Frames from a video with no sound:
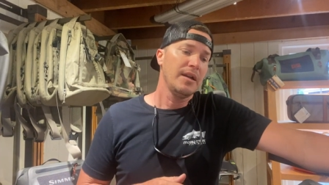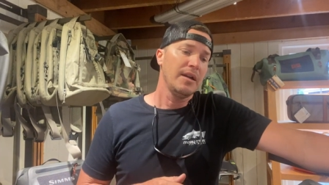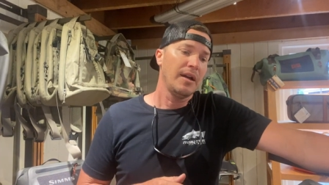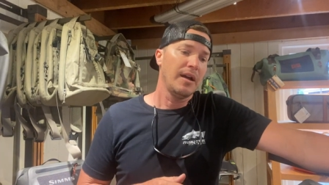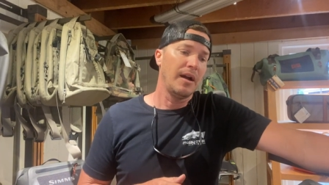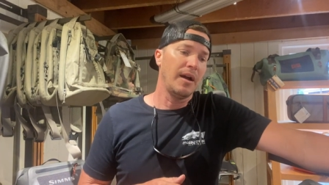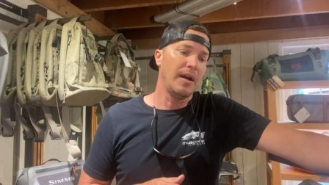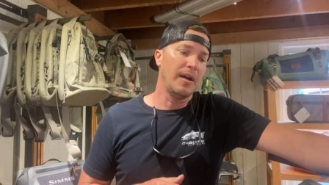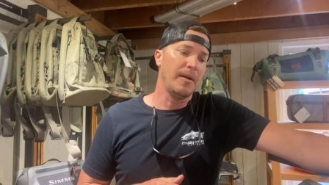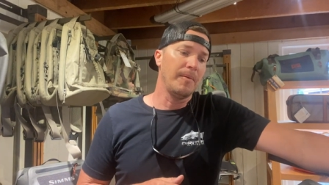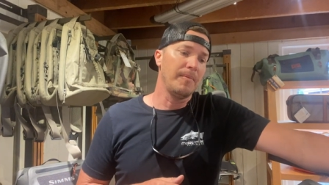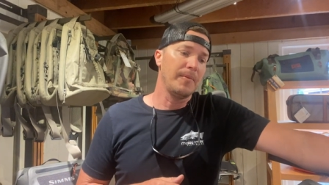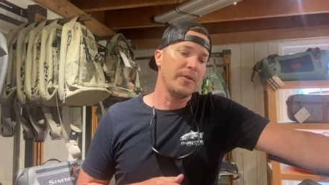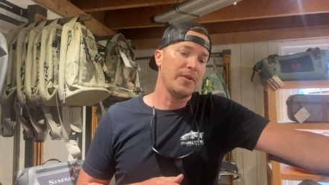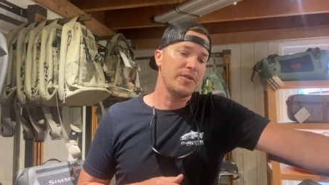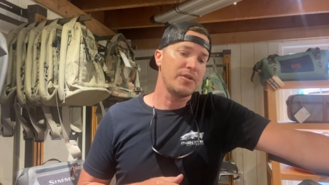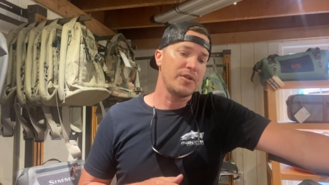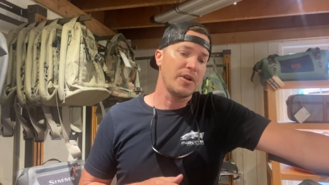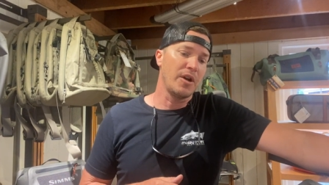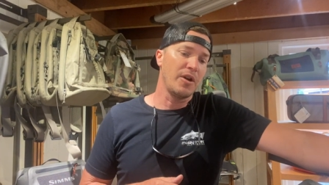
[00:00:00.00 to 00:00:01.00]
Um,
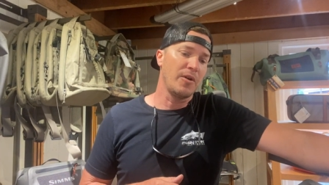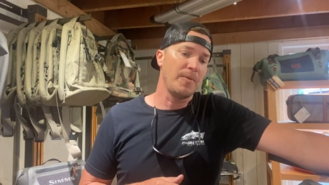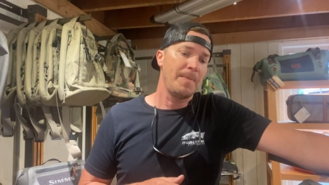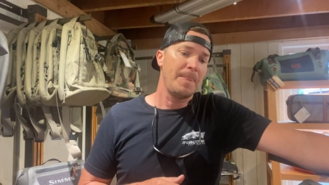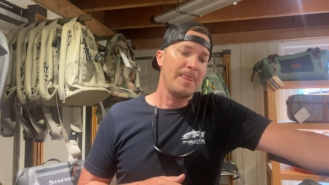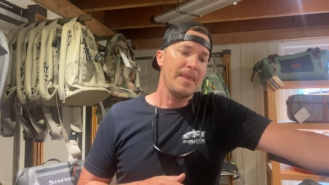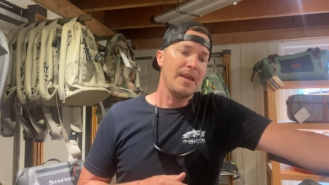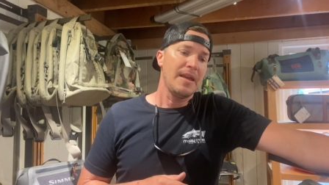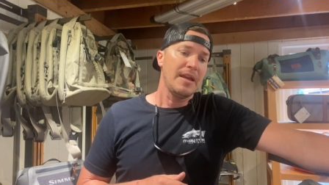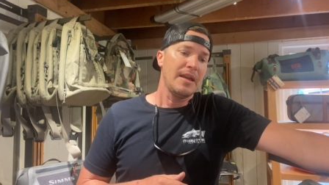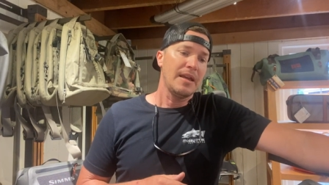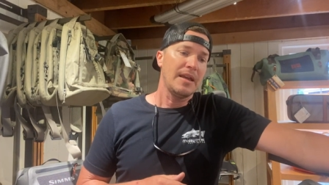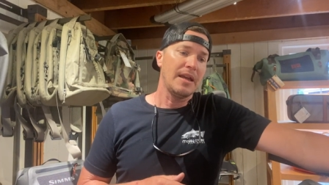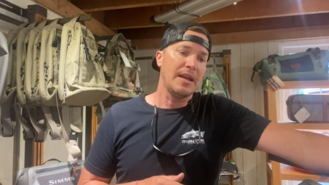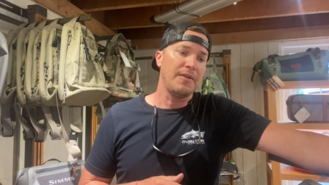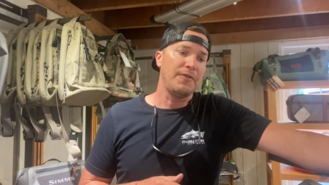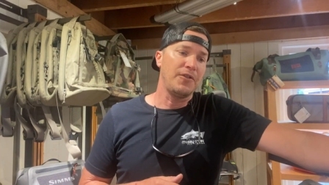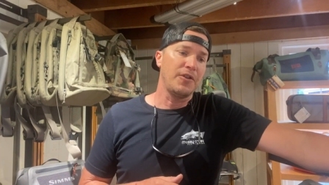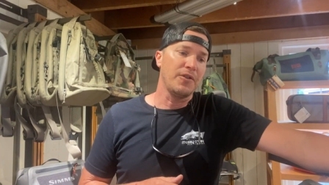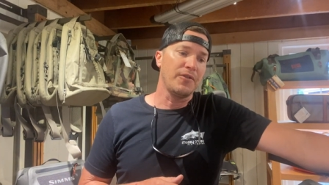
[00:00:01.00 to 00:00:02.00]
so
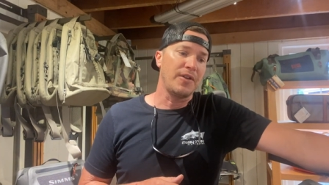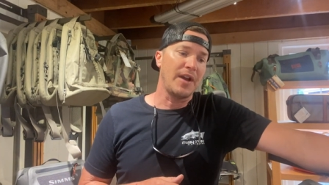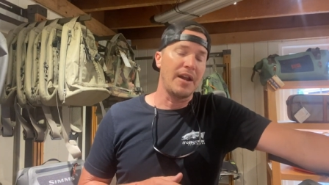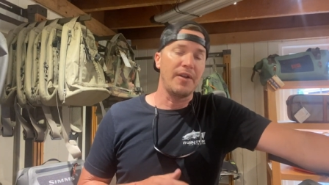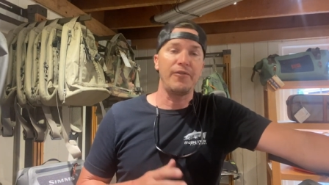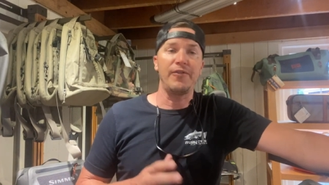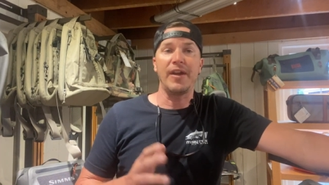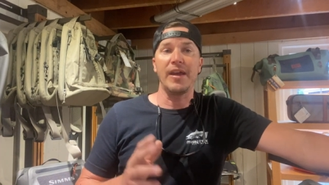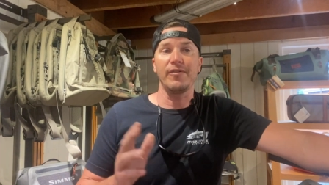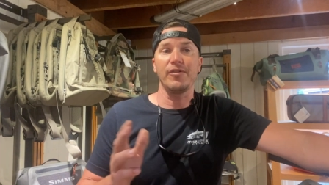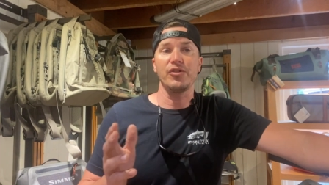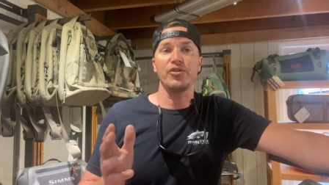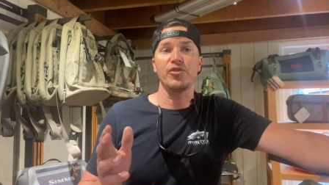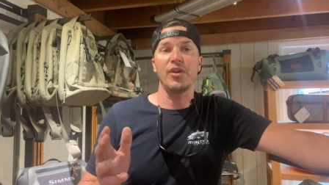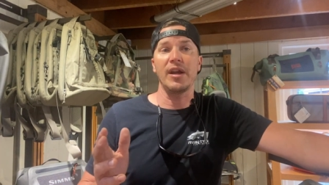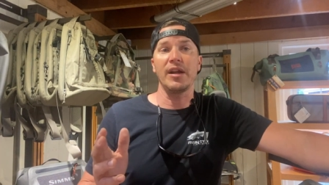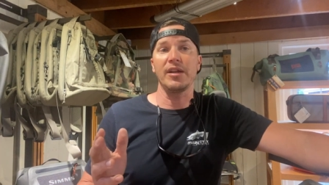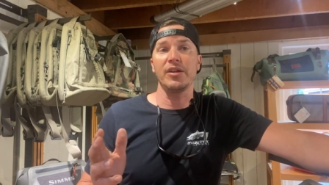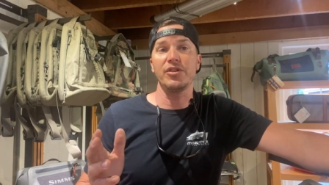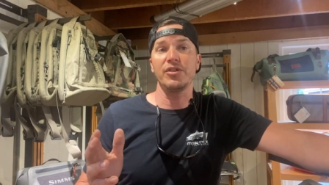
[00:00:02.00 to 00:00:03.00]
if you've got a favorite
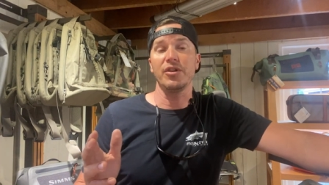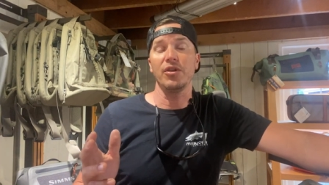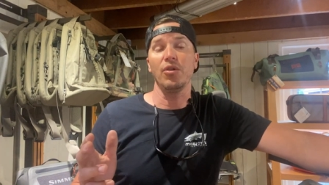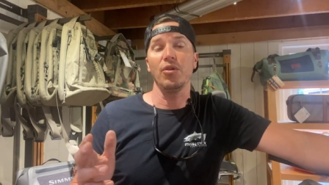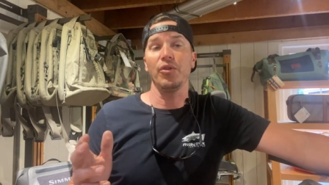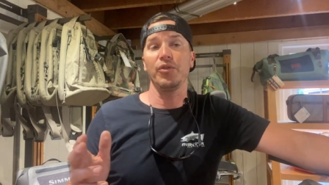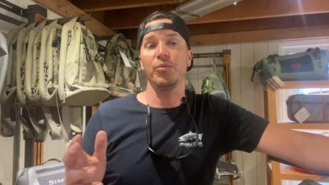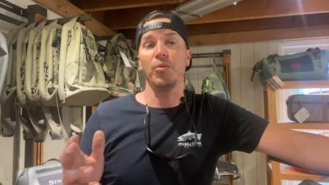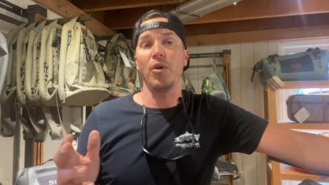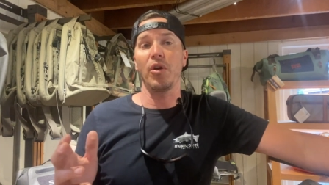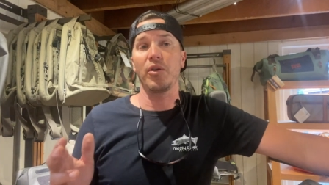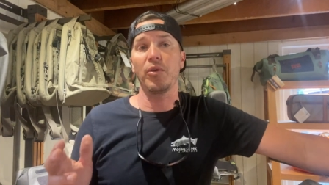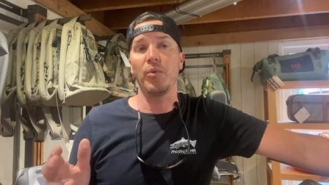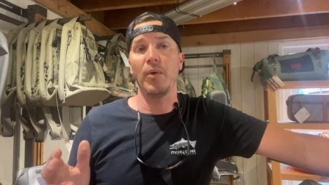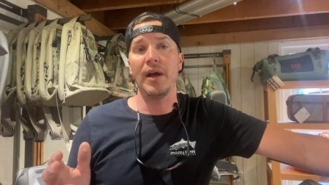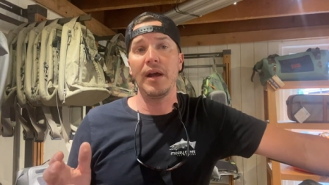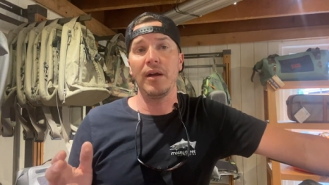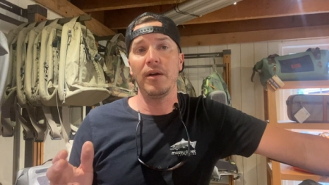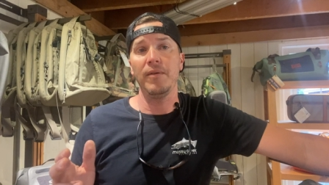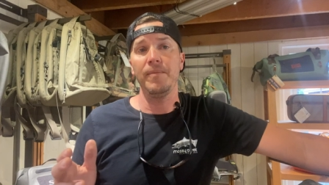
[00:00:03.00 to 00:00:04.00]
drainage that holds water
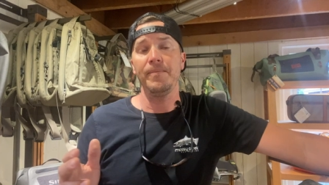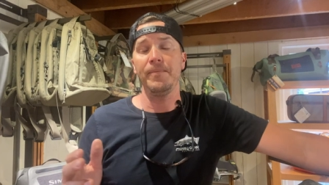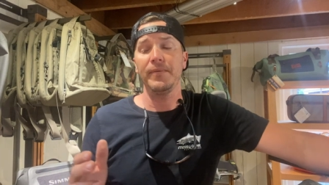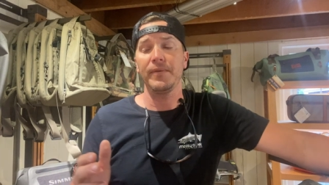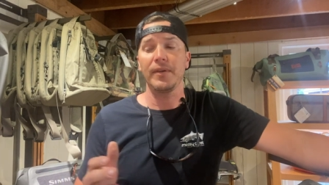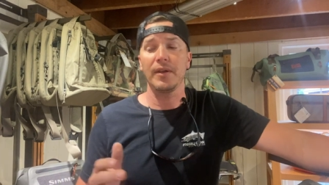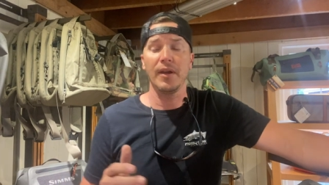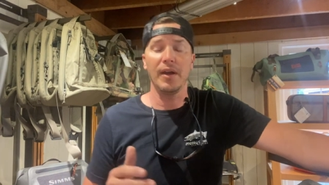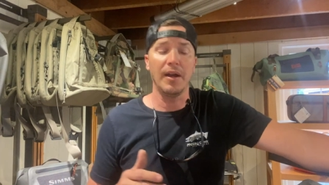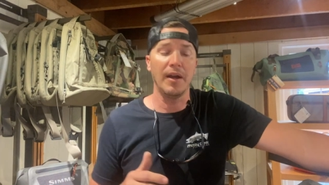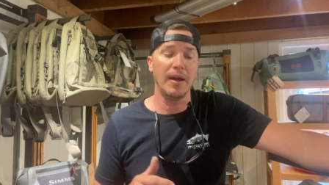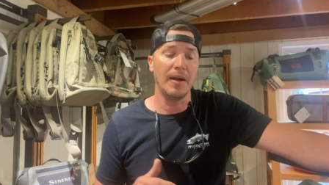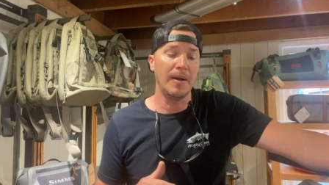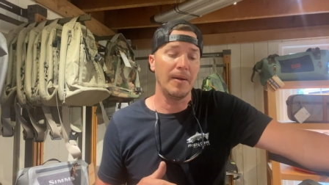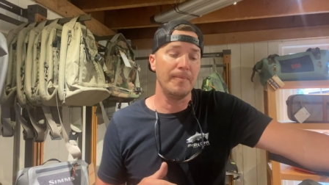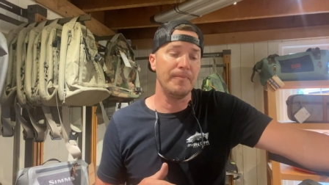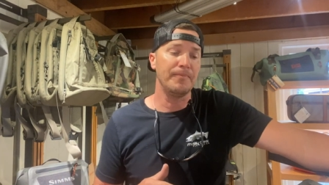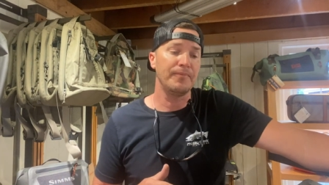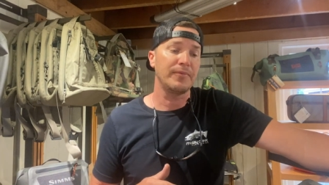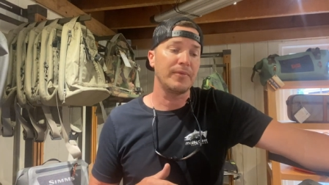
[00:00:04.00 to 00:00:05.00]
well
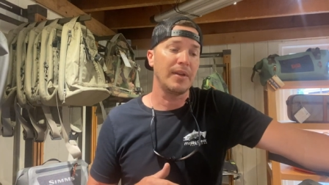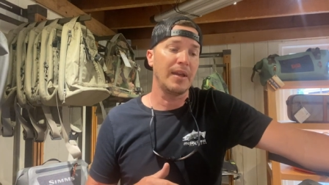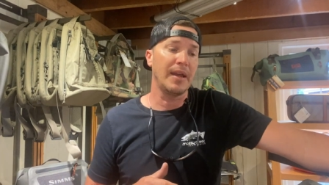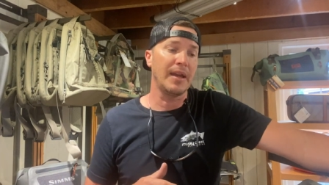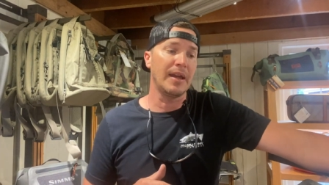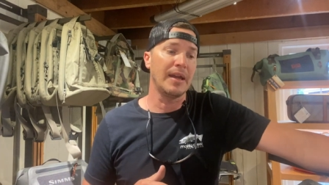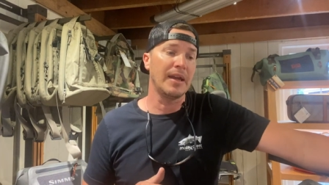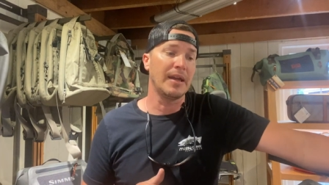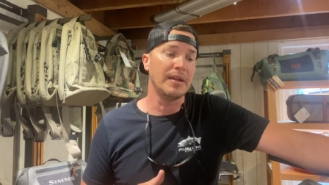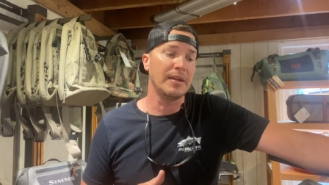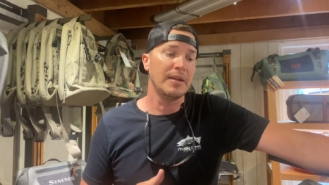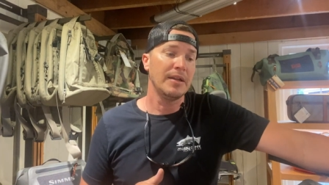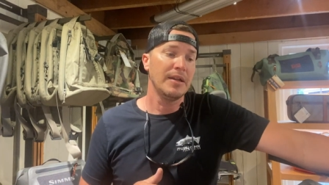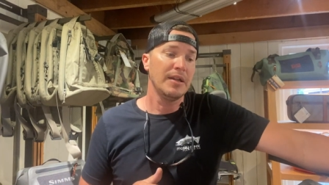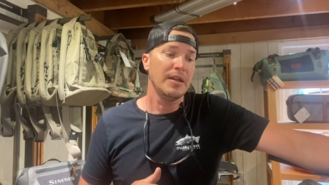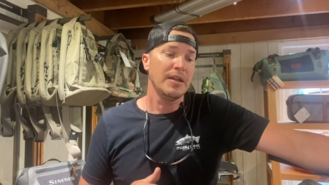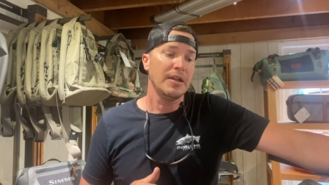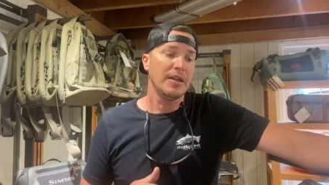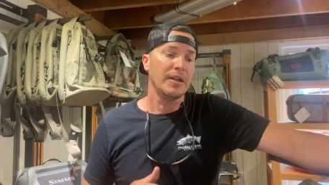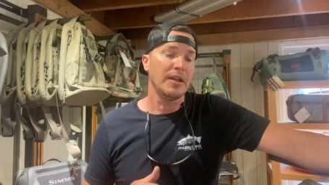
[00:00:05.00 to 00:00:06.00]
um, and
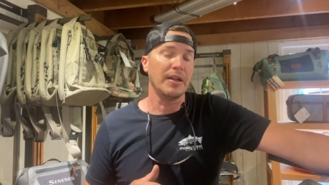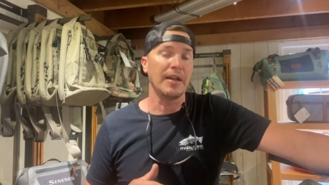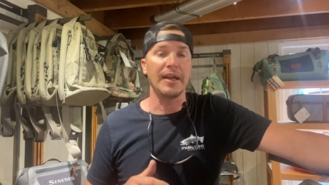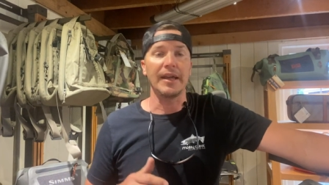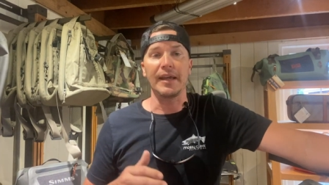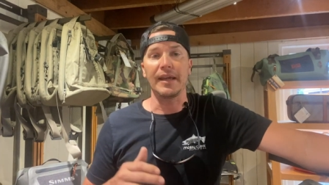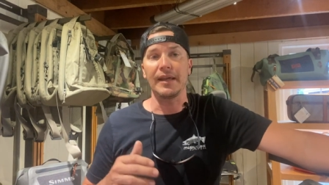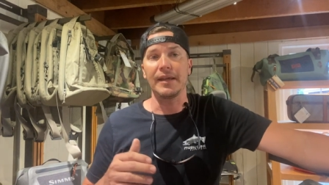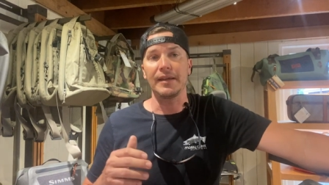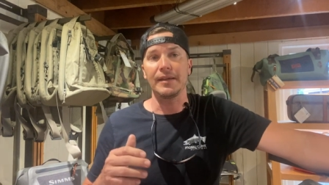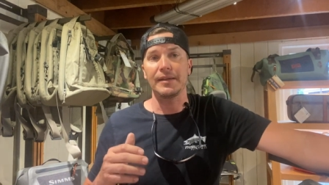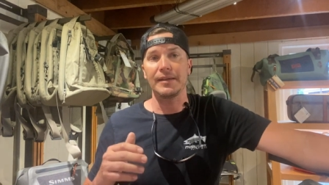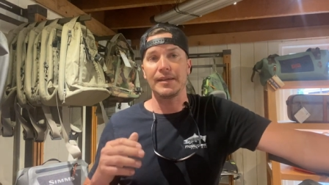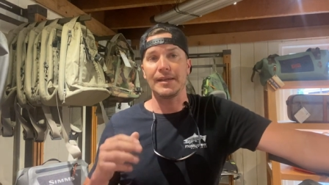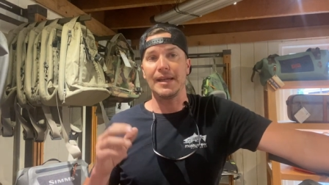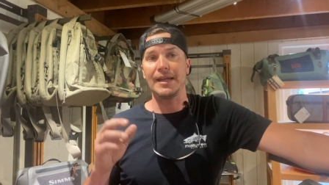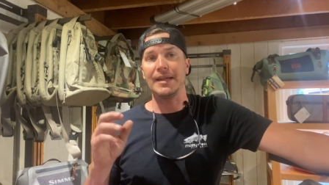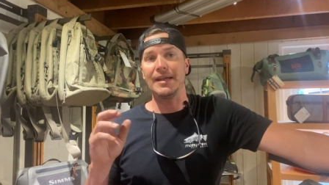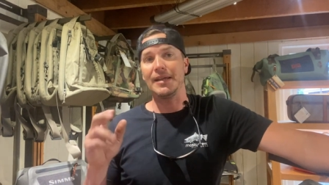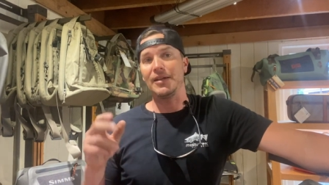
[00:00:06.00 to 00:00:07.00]
you like
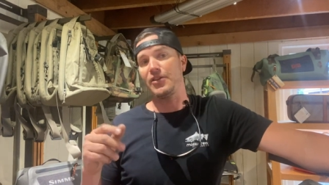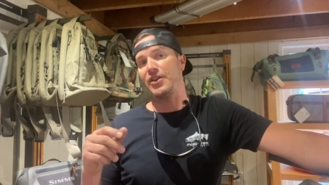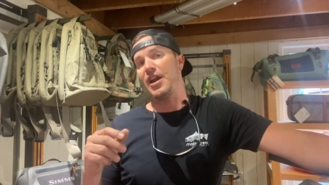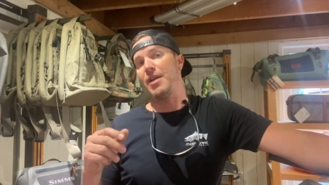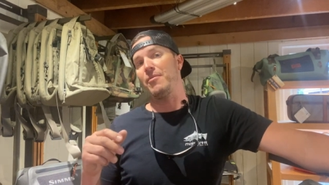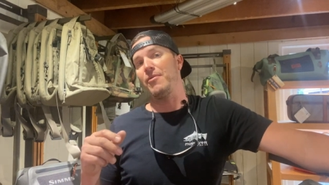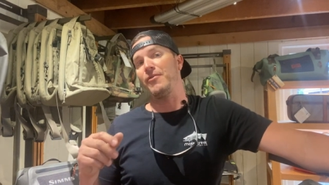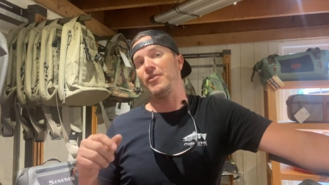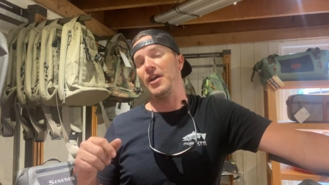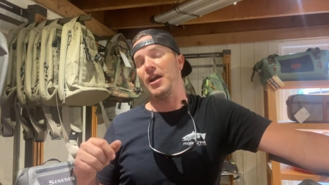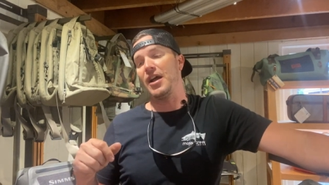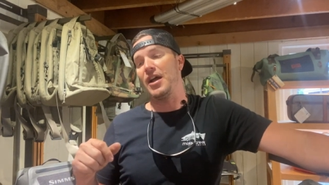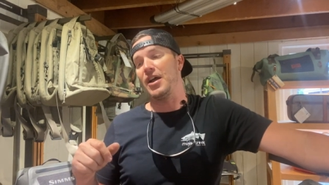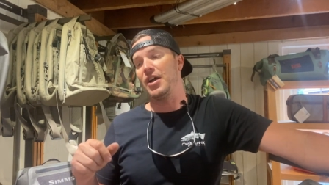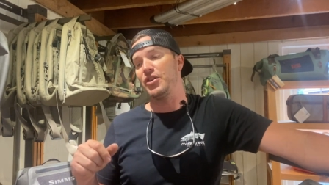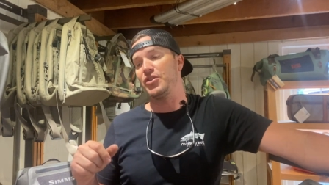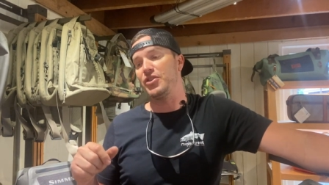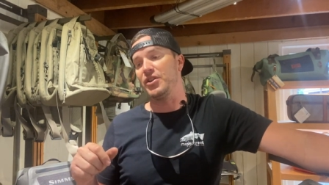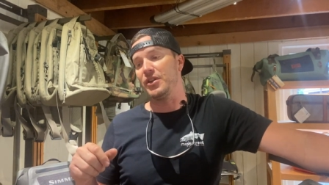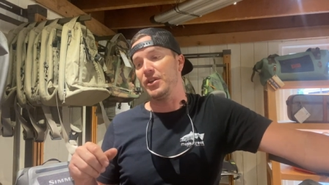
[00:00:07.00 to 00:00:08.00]
getting in your
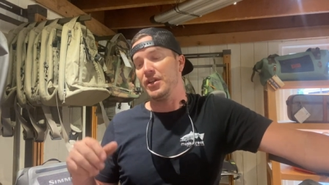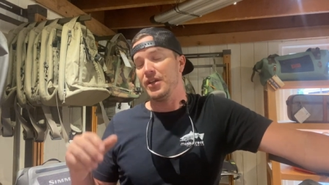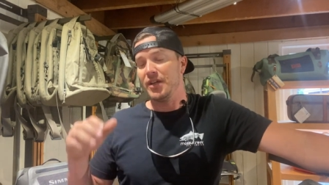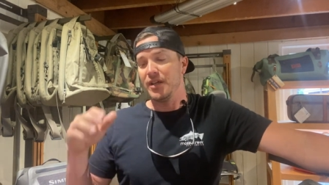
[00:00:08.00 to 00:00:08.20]
camouflage and